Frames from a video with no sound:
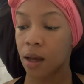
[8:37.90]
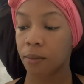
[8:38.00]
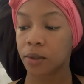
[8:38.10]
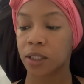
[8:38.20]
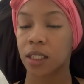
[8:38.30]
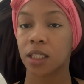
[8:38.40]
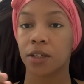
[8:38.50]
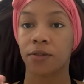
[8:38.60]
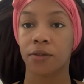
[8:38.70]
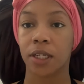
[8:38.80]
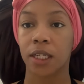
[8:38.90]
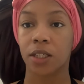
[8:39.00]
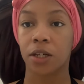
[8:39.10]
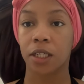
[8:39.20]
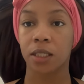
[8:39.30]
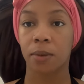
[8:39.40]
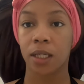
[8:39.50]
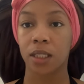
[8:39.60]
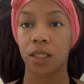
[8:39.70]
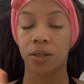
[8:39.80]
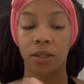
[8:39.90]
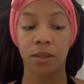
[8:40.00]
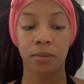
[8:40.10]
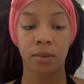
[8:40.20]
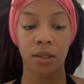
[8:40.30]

I'm using different dark spot serum.